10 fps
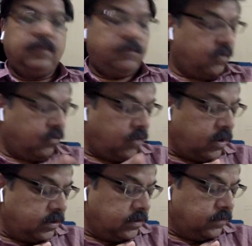For
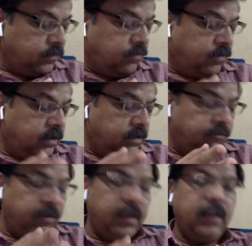what? For the
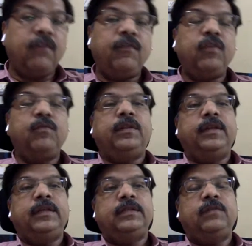weal of human
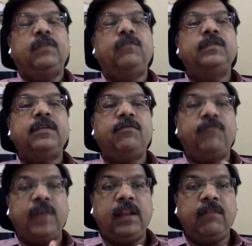race. When we say
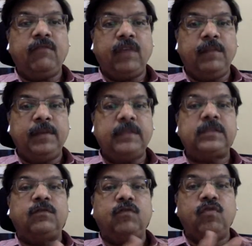weal
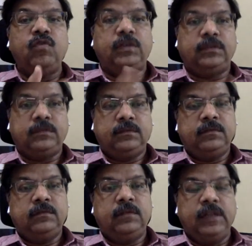means the wound,
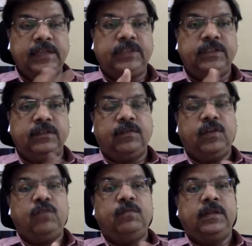the lesion of
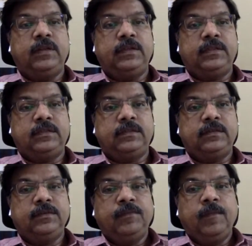the human
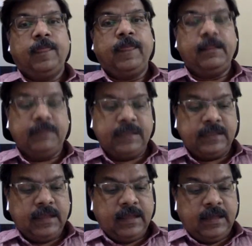race.
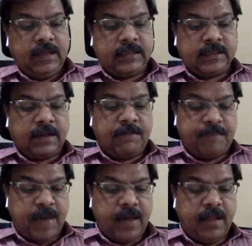Henman is
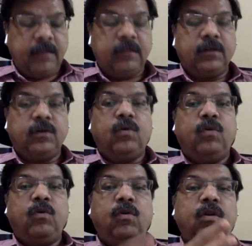comparing the
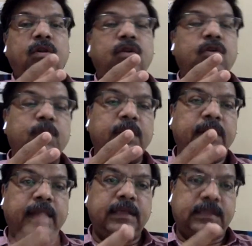whole human
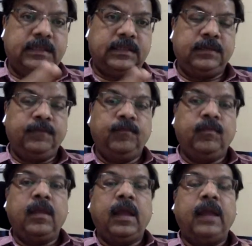race
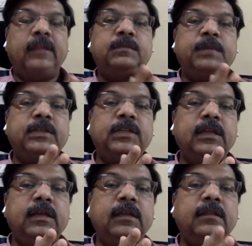and
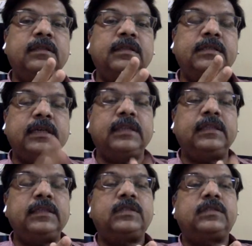especially the
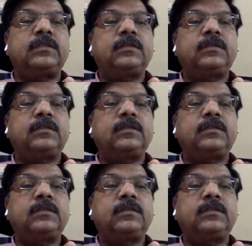sickness